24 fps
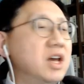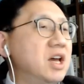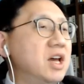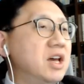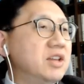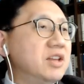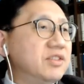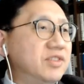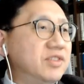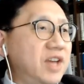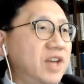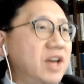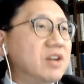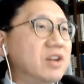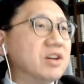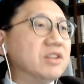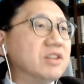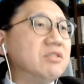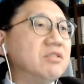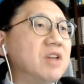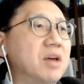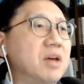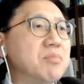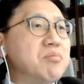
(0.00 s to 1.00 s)

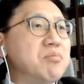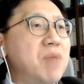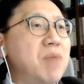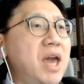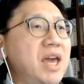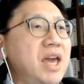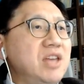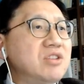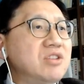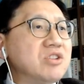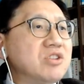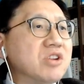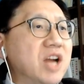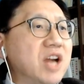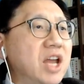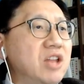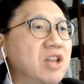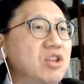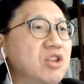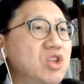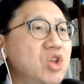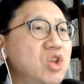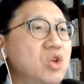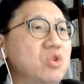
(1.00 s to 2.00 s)
Second, major
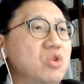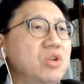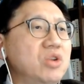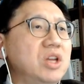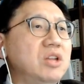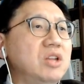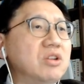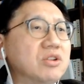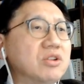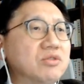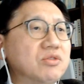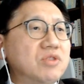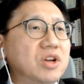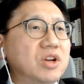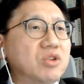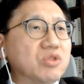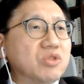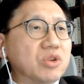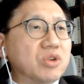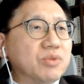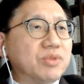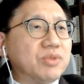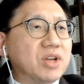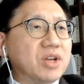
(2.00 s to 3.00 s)
and new industry
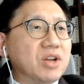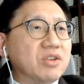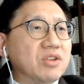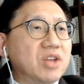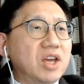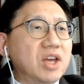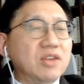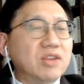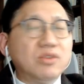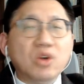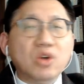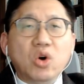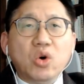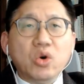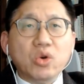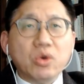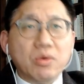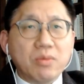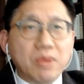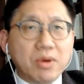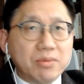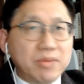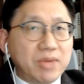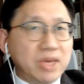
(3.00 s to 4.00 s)
groups contains
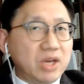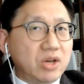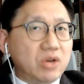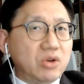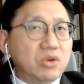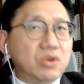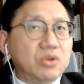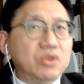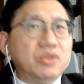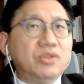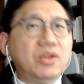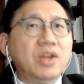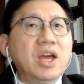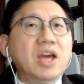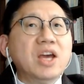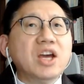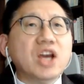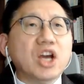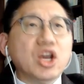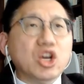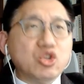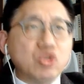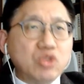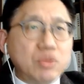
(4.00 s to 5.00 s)
automobiles,
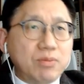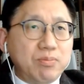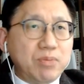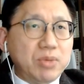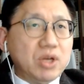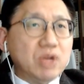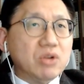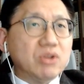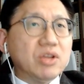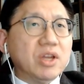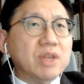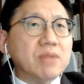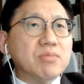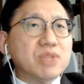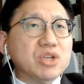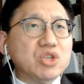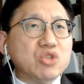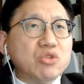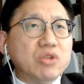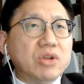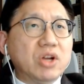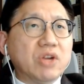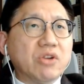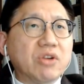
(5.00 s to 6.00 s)
shipbuilding,
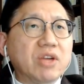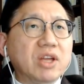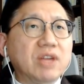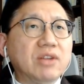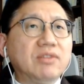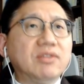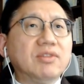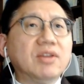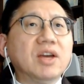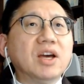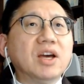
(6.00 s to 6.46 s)
machineries,